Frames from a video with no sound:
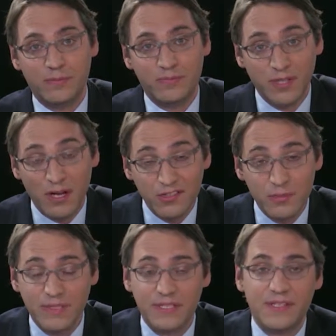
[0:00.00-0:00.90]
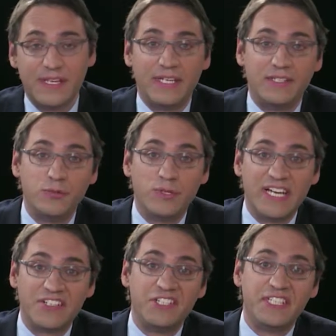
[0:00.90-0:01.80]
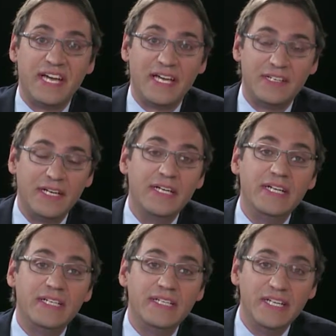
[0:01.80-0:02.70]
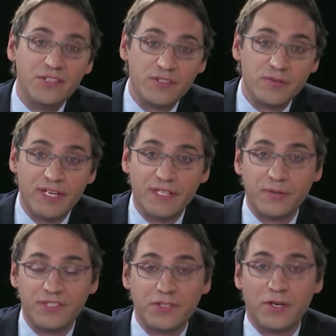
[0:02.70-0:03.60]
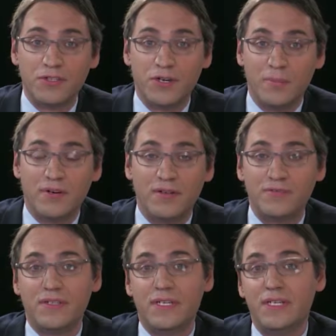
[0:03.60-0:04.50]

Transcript: plausible that you will actually get idiosyncratic risk on top of